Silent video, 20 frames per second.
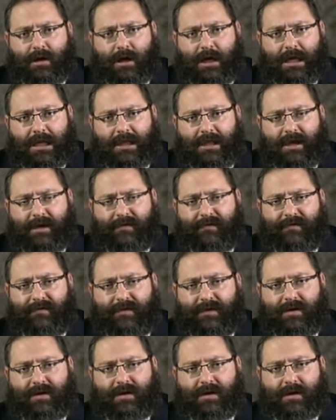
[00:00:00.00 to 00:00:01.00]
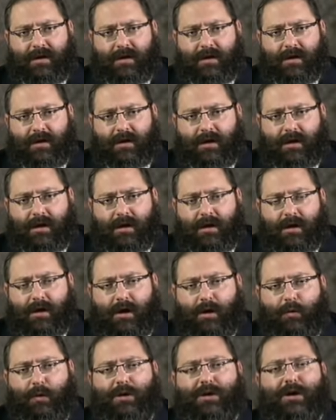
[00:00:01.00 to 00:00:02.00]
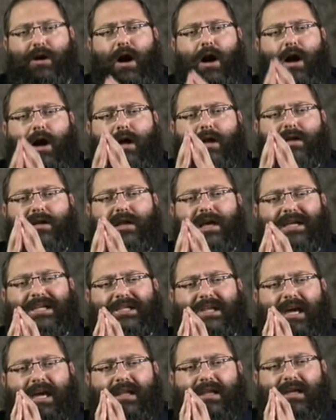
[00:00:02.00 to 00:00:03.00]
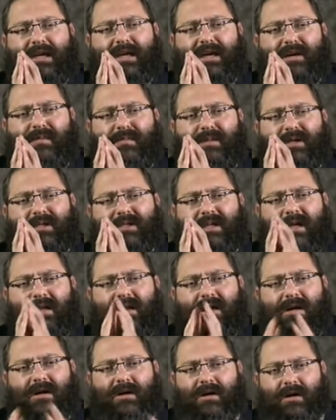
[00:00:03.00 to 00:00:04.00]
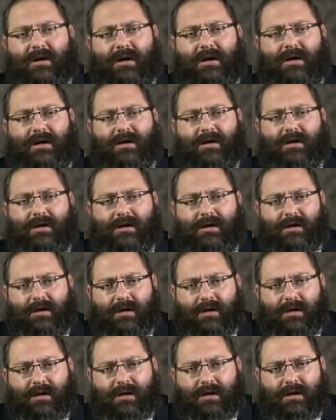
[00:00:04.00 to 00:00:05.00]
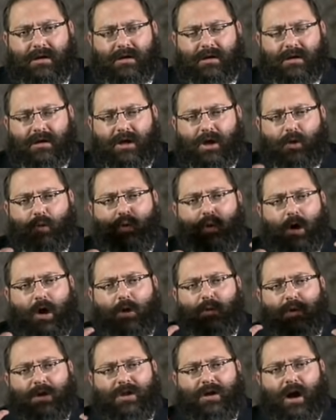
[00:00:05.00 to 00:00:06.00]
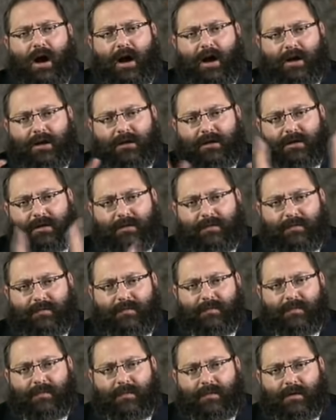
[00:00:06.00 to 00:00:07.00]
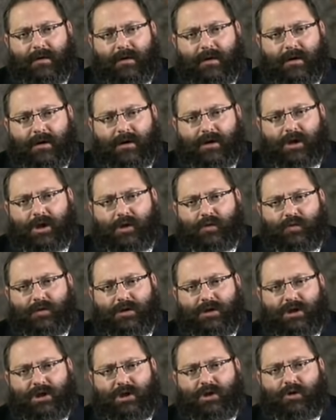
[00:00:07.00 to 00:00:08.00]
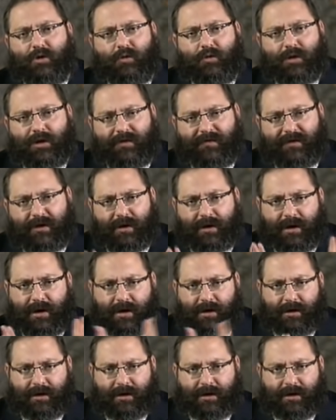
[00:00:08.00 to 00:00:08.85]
He lived with God. He walked with God. This was the story of Noach.